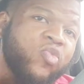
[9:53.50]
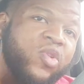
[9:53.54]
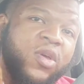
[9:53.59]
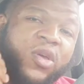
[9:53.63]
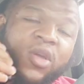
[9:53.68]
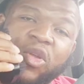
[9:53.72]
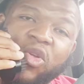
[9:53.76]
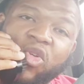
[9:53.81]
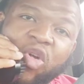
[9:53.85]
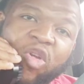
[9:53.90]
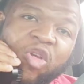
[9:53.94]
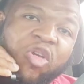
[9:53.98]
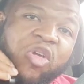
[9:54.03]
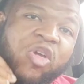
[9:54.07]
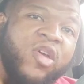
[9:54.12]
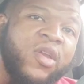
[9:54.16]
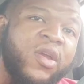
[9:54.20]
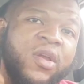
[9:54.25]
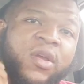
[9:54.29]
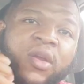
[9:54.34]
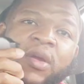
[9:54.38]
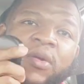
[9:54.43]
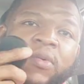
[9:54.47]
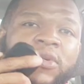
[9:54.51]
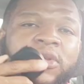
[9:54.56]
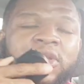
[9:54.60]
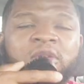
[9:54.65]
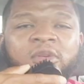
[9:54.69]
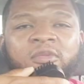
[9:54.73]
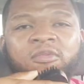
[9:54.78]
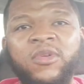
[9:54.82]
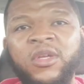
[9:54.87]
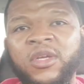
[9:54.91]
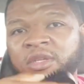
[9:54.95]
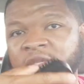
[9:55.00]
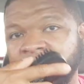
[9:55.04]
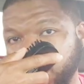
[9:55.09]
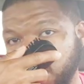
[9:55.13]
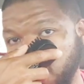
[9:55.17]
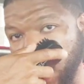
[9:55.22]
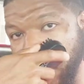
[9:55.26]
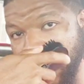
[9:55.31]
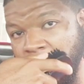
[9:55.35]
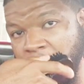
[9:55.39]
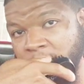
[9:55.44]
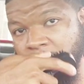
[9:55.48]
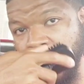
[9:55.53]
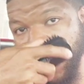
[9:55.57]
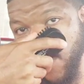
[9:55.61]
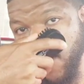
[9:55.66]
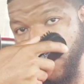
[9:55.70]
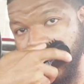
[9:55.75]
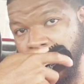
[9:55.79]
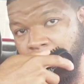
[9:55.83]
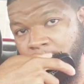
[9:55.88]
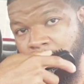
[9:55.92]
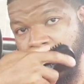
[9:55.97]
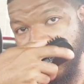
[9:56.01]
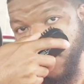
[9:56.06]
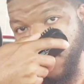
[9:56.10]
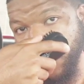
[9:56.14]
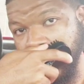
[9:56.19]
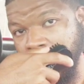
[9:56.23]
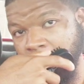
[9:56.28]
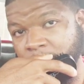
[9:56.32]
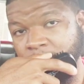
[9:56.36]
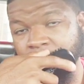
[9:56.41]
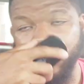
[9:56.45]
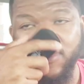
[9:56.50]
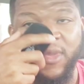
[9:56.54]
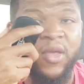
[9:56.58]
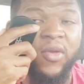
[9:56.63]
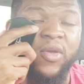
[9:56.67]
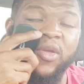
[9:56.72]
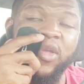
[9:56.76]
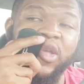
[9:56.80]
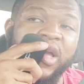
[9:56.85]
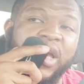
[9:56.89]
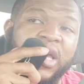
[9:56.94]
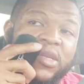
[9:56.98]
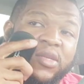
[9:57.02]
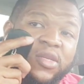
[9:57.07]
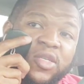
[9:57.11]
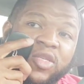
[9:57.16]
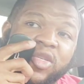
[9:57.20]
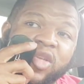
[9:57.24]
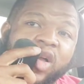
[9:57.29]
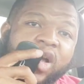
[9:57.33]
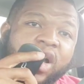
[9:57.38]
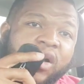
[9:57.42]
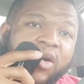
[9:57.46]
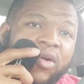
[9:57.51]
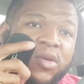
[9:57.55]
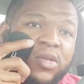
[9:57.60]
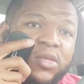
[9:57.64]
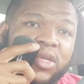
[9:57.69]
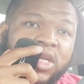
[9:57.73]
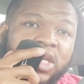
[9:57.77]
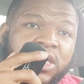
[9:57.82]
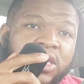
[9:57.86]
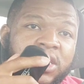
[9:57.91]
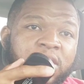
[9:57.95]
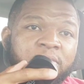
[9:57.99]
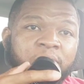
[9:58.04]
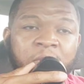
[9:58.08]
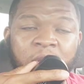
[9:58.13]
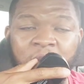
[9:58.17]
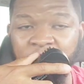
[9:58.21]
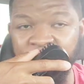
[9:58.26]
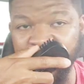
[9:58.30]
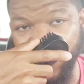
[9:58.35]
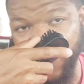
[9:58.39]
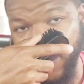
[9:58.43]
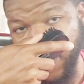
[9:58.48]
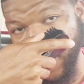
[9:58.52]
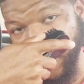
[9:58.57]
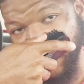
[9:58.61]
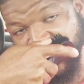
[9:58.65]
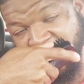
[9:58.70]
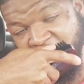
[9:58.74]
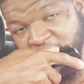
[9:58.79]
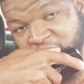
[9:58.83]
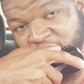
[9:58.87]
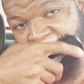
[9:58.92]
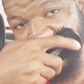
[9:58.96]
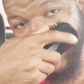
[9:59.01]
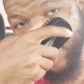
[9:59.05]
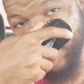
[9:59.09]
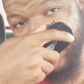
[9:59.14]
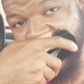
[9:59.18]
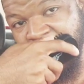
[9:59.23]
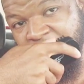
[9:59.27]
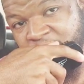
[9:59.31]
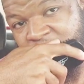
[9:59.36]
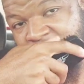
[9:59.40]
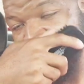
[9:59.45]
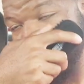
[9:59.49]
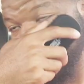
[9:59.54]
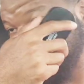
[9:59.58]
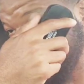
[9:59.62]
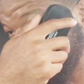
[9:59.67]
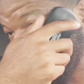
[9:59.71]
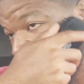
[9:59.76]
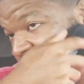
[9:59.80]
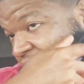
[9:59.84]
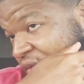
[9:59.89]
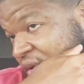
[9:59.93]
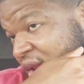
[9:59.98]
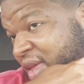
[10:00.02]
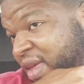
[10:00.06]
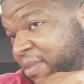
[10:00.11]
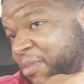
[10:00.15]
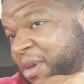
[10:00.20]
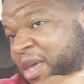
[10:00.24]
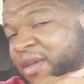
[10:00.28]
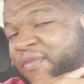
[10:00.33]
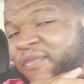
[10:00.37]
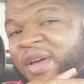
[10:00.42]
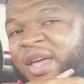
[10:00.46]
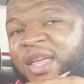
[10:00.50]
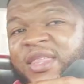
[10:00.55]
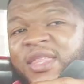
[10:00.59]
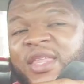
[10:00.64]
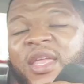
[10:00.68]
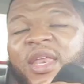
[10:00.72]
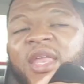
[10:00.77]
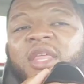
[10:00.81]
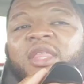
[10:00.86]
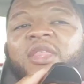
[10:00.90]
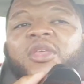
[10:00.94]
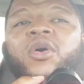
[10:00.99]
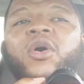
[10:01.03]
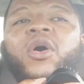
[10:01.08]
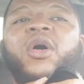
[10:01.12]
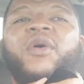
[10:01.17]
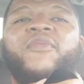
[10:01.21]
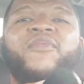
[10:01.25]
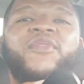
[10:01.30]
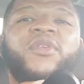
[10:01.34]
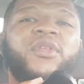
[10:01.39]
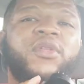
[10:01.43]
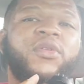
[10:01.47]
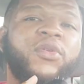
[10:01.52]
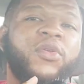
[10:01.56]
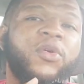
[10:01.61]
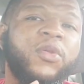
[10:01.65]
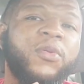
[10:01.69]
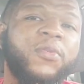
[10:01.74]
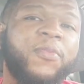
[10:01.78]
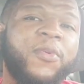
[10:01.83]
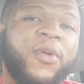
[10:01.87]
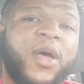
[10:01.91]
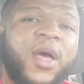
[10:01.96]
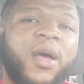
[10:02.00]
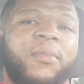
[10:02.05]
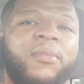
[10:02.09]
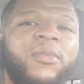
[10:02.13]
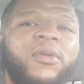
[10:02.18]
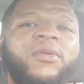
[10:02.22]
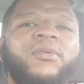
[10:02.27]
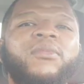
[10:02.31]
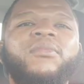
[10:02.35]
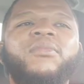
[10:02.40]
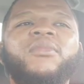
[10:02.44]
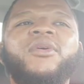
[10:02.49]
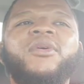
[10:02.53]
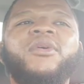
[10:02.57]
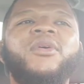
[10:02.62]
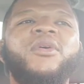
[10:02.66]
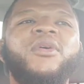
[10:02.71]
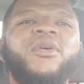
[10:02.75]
He ain't trying to get in there with them ninjas. He changed his tone. He's a Benavidez Andrade winner, Terence Crawford. He mean my Terence Crawford. No problem.